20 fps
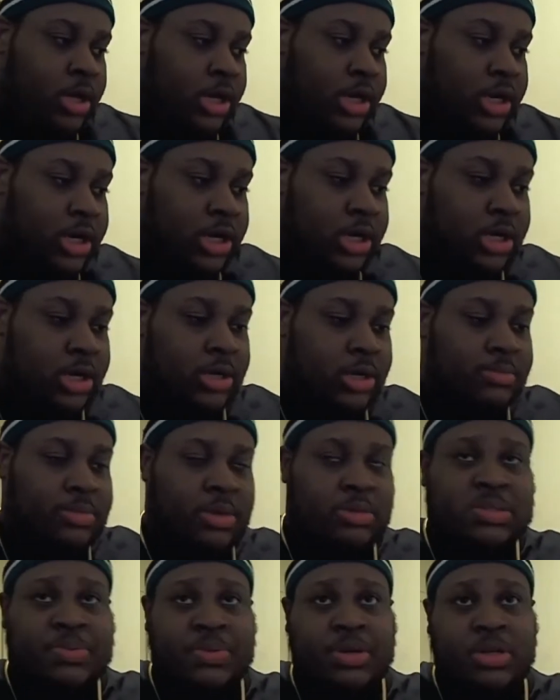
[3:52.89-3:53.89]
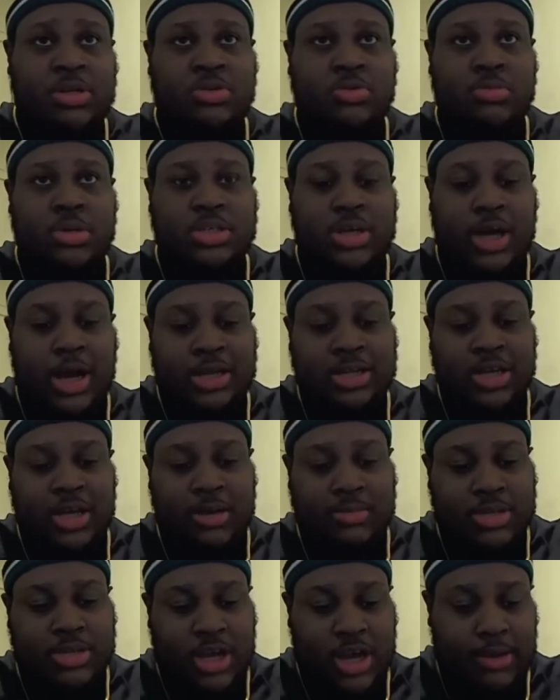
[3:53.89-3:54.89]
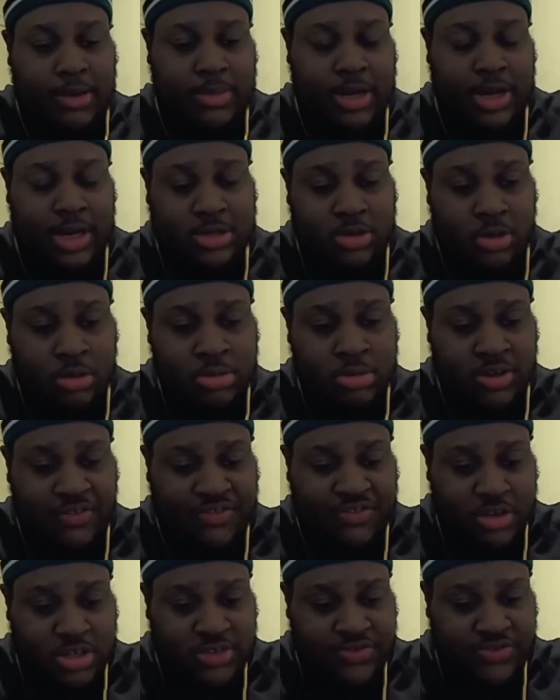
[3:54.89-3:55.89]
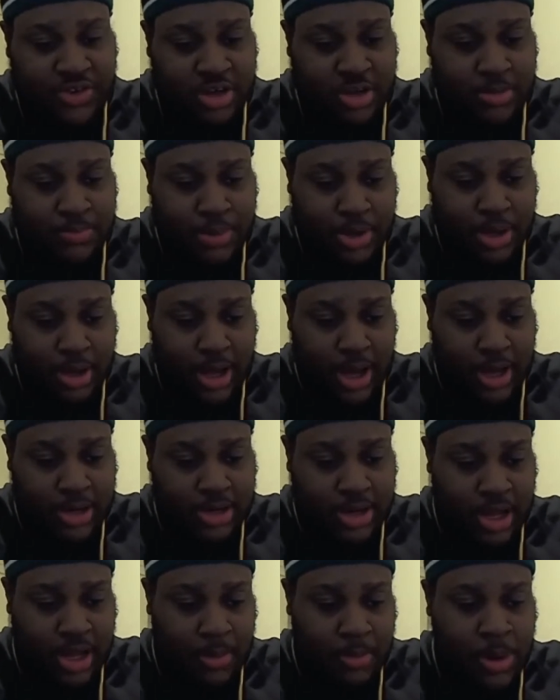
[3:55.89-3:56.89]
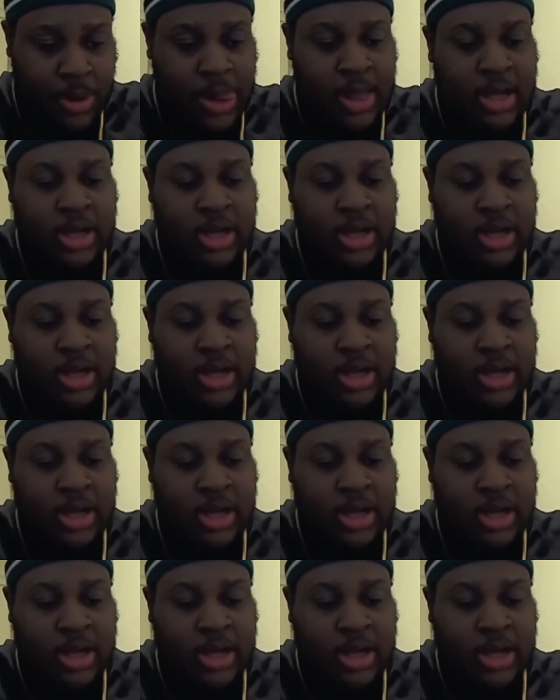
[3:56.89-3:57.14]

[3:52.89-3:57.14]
I'm spending too much goddamn time. I guess I need the first fucking pick, goddamn.